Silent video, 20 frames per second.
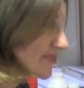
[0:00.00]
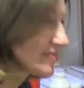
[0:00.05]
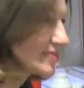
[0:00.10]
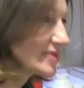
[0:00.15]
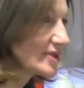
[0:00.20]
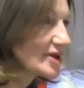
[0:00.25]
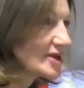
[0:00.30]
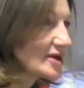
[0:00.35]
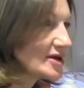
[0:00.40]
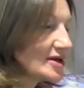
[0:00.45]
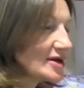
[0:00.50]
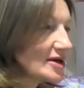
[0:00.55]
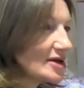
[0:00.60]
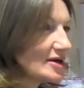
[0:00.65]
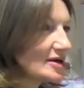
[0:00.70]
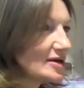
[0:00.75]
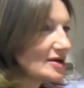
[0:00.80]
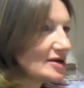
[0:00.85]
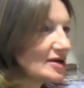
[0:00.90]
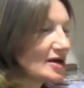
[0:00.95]
the couple are
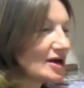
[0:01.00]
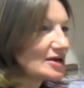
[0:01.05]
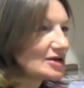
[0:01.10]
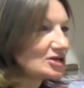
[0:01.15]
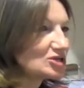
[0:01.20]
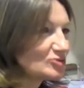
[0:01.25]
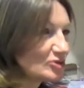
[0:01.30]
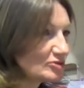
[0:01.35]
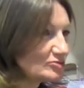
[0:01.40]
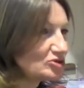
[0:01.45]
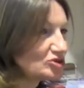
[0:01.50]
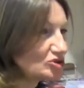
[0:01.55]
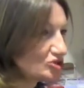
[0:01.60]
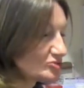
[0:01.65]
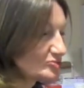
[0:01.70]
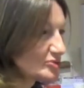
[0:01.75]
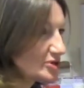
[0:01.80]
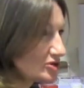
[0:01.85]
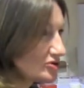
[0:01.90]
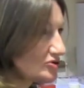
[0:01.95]
planning natural
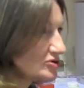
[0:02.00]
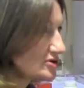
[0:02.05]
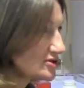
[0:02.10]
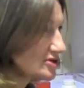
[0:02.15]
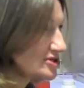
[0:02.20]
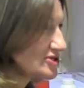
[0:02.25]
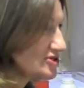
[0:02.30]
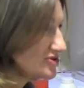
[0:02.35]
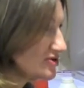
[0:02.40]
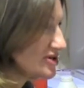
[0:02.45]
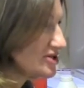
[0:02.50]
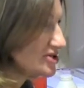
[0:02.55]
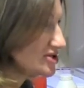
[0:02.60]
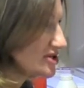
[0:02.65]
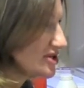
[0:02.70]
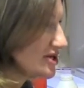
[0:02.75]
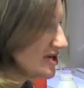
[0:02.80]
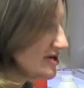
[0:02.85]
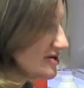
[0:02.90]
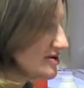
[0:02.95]
conception
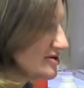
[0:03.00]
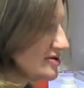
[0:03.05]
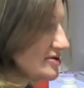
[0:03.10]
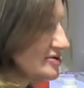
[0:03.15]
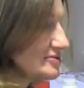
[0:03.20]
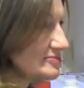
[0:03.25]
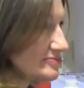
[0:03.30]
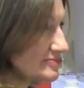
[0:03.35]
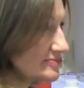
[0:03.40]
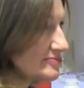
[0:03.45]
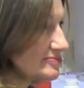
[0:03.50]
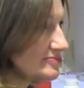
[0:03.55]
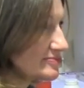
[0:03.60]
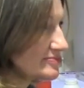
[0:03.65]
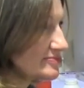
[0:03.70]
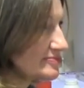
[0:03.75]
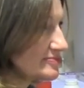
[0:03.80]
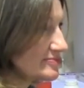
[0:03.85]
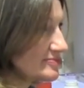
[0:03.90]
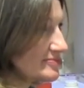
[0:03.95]
or planning IVF.